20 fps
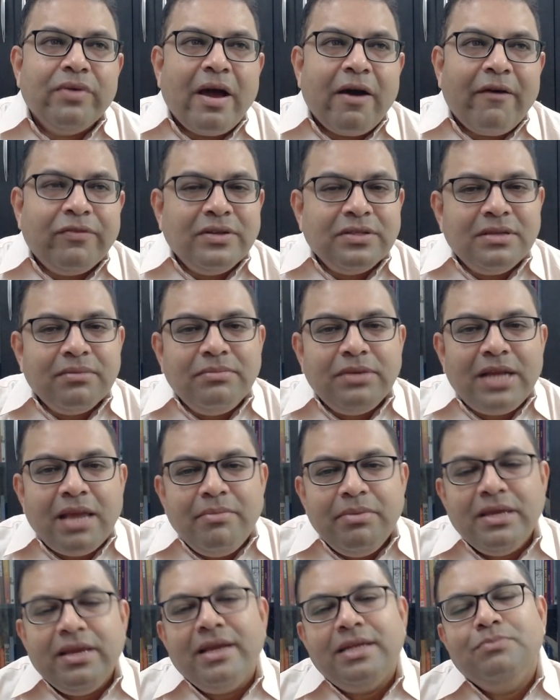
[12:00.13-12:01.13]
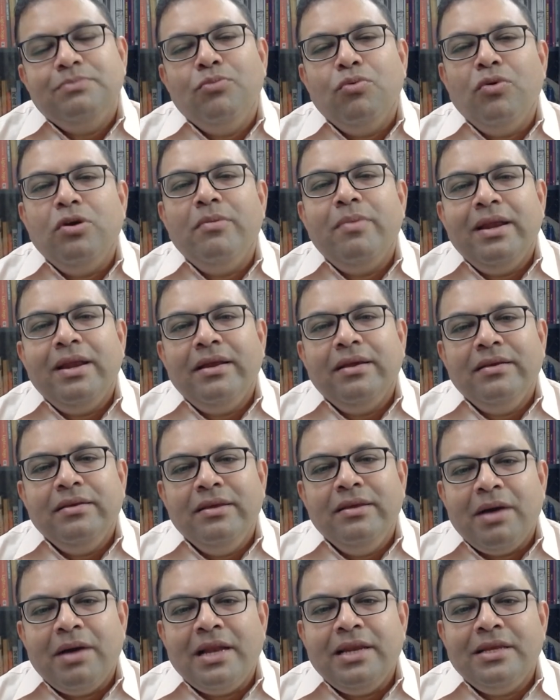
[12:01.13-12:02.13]
after some time he gets bored by
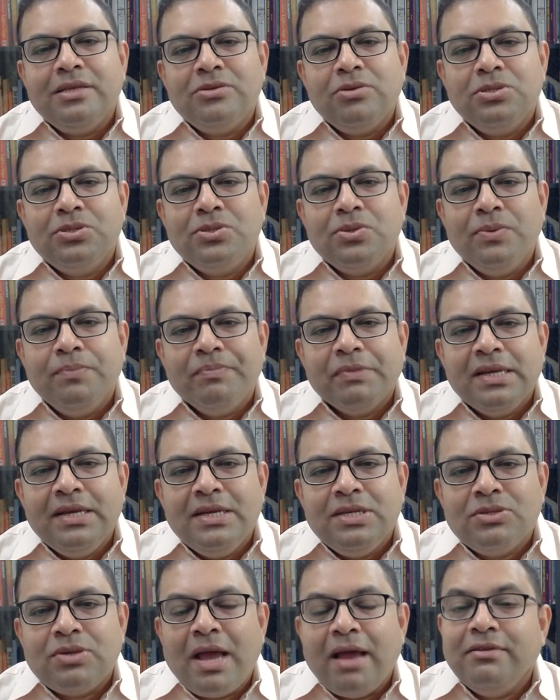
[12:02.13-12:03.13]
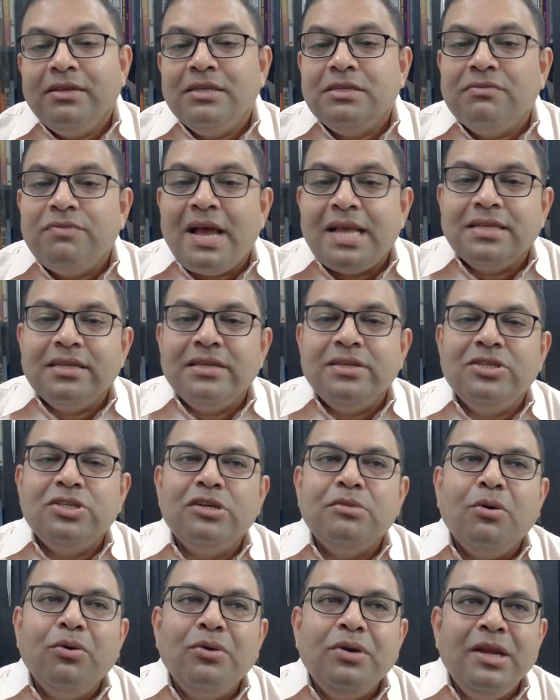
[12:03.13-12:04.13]
Himalayas also. So I have this
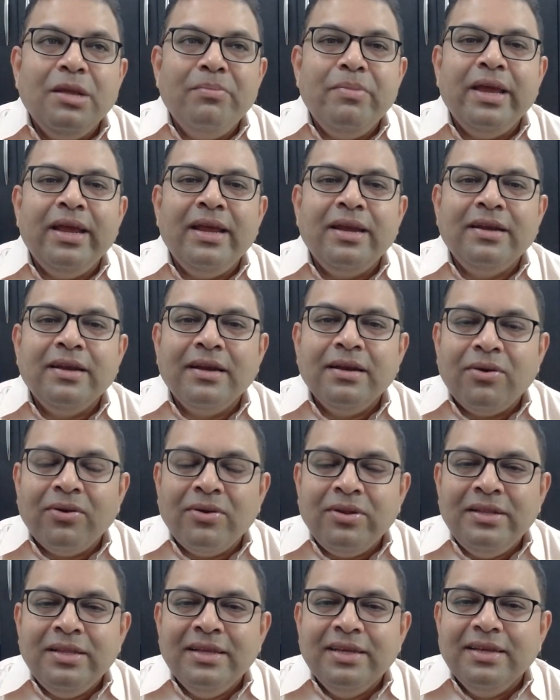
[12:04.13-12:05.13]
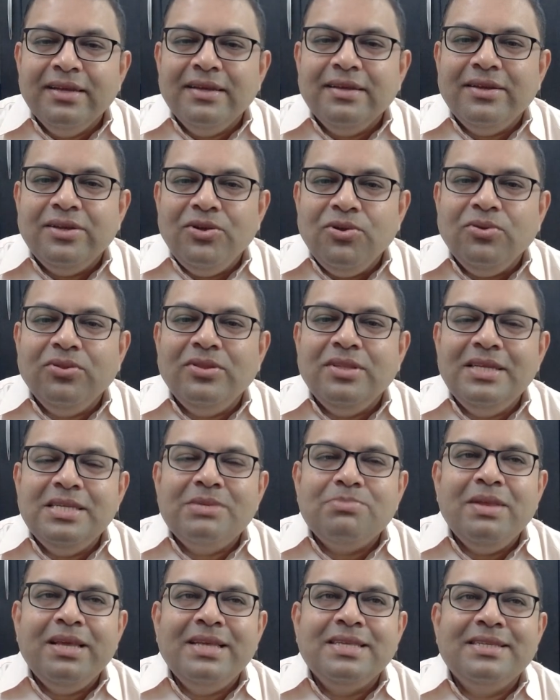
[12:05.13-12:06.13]
fascination about Tibet and all, you know,
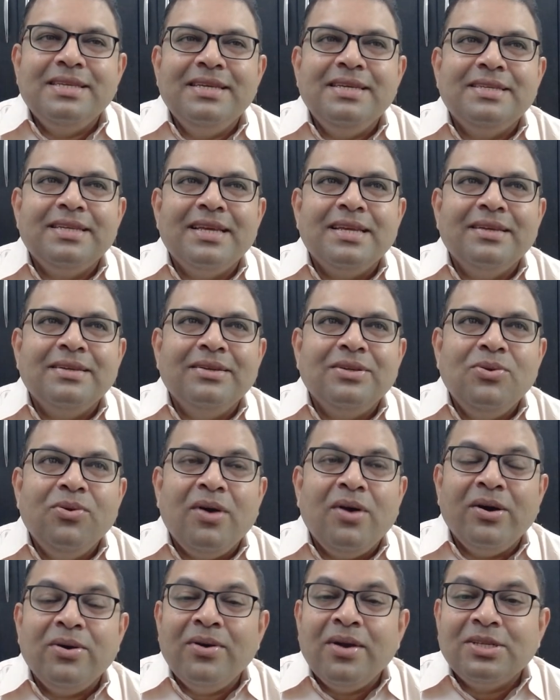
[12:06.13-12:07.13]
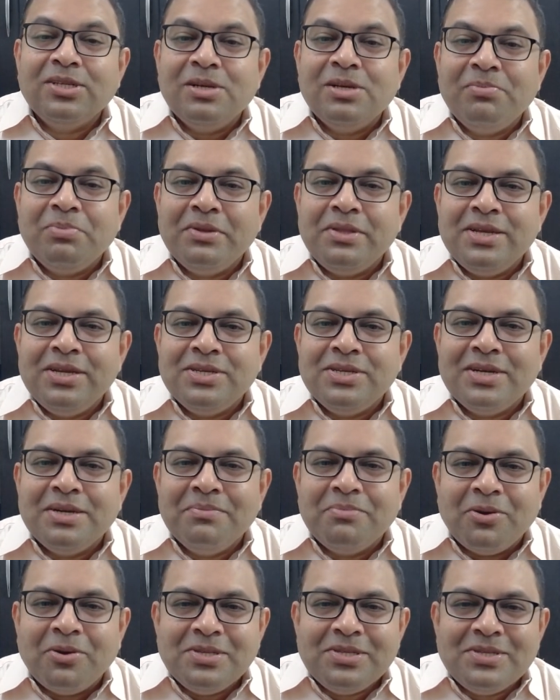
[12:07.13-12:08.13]
these places and, you know, Arunachal Pradesh
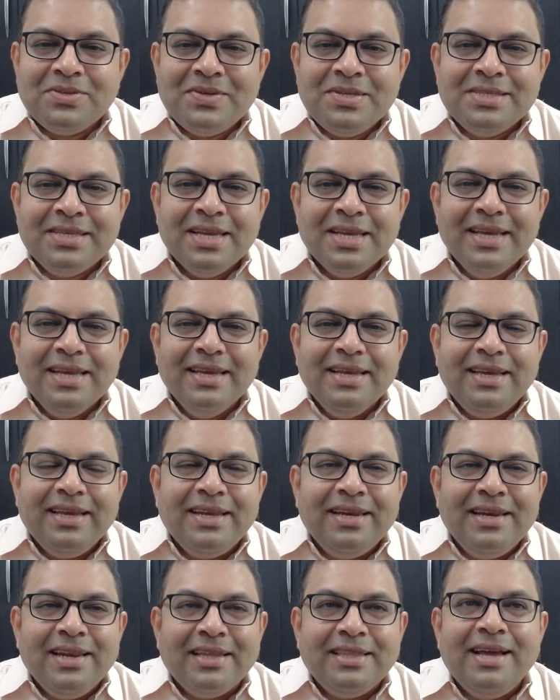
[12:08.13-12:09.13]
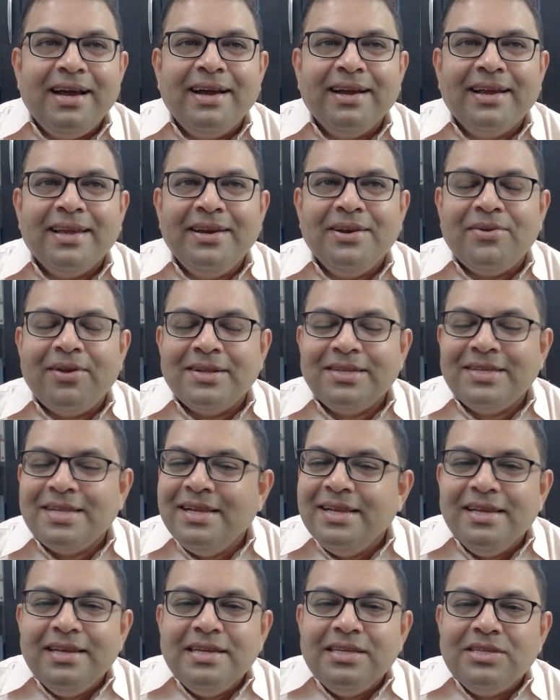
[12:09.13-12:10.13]
and monasteries in Ladakh and Arunachal.
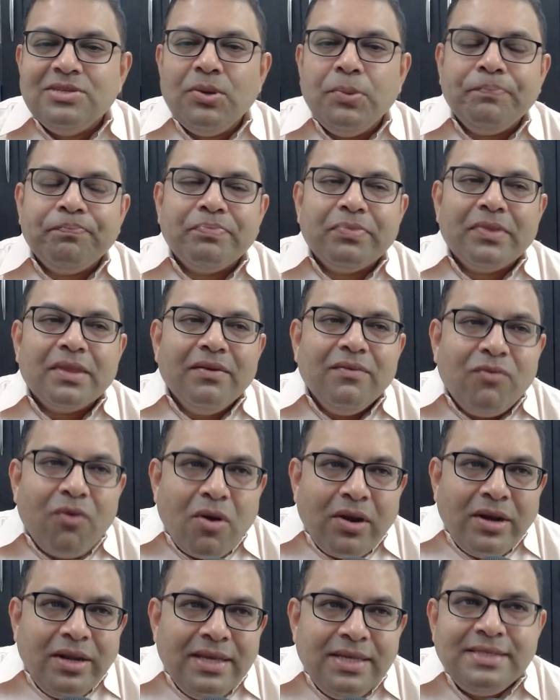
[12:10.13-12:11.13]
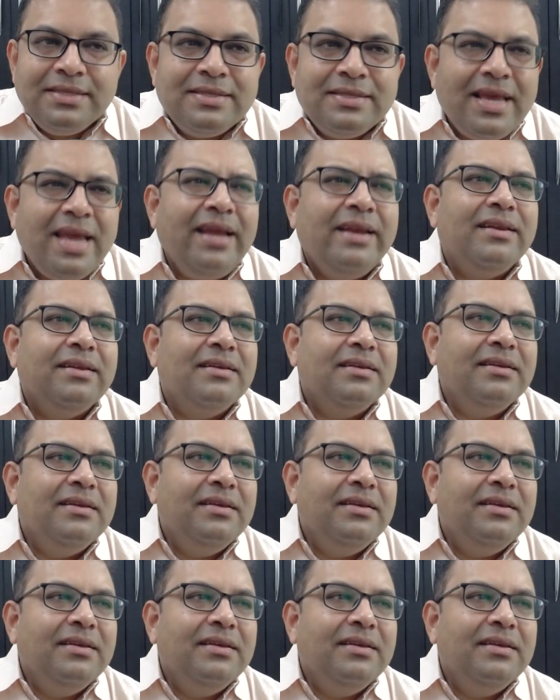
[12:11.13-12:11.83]
So what he said,